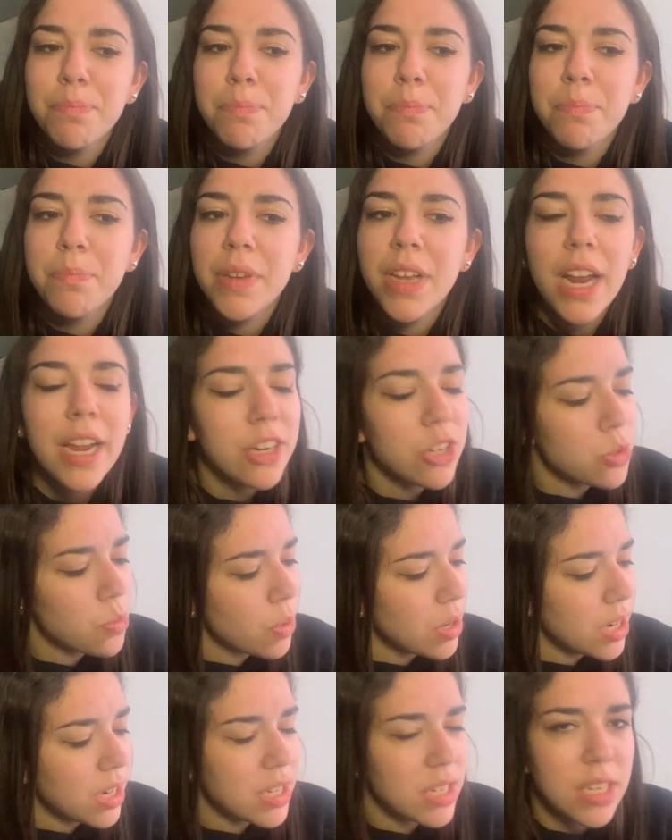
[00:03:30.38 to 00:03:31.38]
But I just
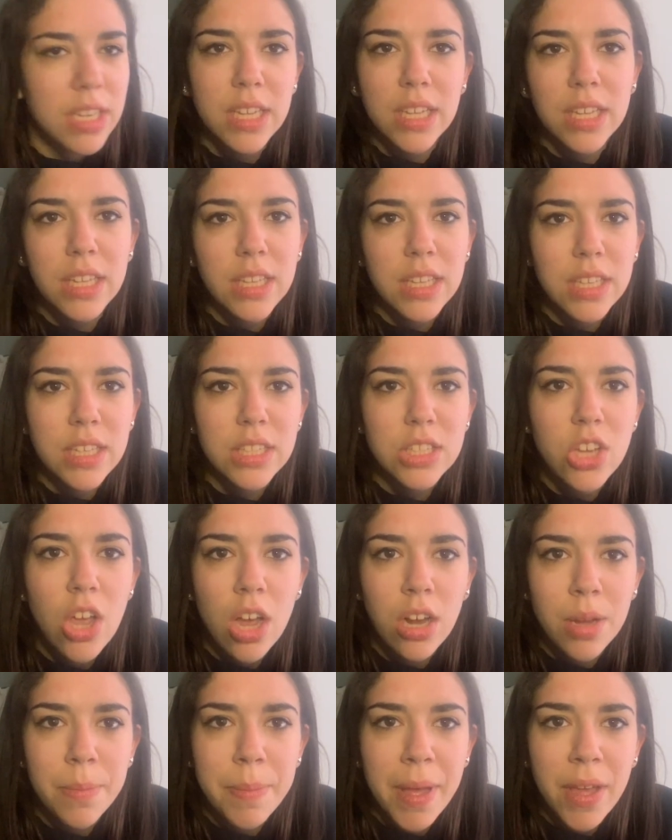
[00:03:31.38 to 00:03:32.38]
wanted to
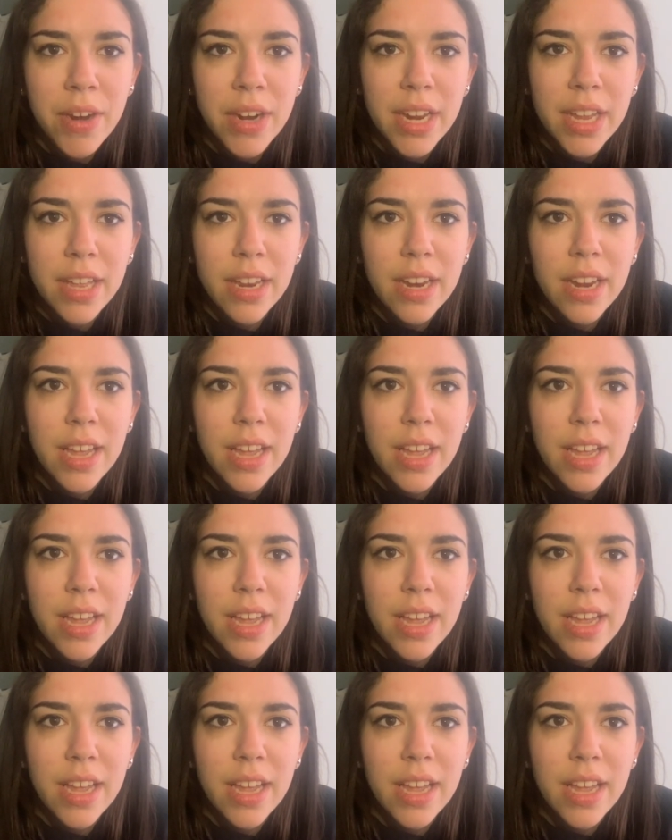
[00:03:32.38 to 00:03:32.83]
talk about it